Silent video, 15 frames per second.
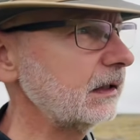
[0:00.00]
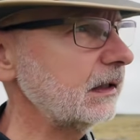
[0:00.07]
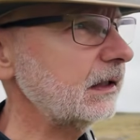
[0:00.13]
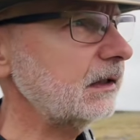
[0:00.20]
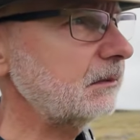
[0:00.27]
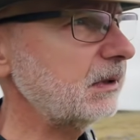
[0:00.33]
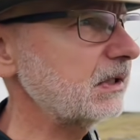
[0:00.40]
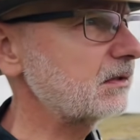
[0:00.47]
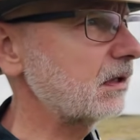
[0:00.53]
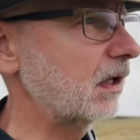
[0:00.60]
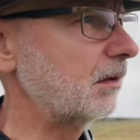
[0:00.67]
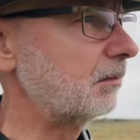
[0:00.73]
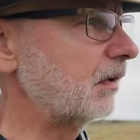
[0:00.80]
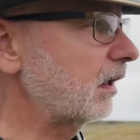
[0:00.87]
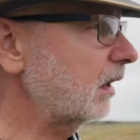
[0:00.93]
In the
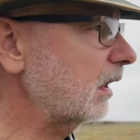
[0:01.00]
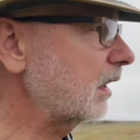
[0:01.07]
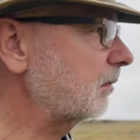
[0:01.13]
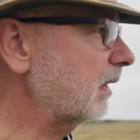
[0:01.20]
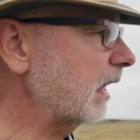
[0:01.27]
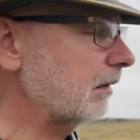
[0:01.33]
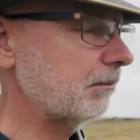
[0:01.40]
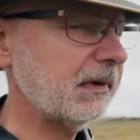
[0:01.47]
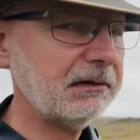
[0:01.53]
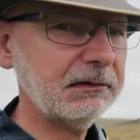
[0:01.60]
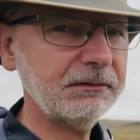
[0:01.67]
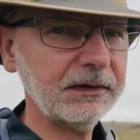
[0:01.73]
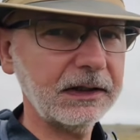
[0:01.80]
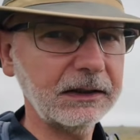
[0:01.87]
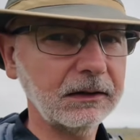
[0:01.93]
meantime, I am at
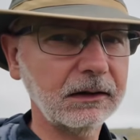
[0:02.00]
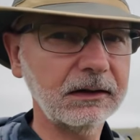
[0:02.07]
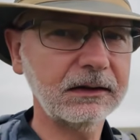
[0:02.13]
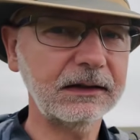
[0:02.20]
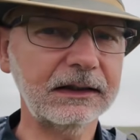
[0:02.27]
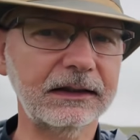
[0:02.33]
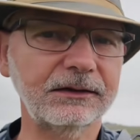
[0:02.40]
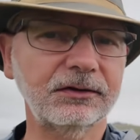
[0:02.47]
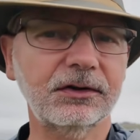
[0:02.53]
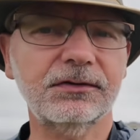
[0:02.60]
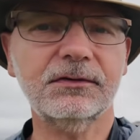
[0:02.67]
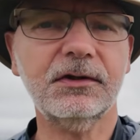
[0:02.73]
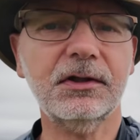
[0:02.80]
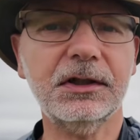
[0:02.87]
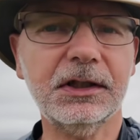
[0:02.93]
Merrivale. I'm
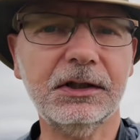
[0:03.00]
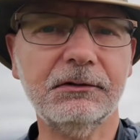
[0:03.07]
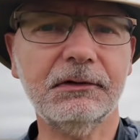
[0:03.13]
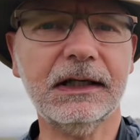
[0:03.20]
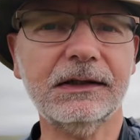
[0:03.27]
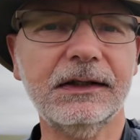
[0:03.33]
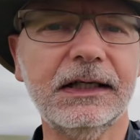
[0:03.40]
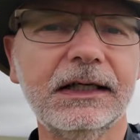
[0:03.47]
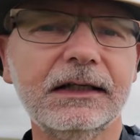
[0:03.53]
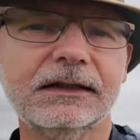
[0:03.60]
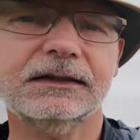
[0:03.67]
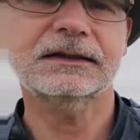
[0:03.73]
just turning you around here.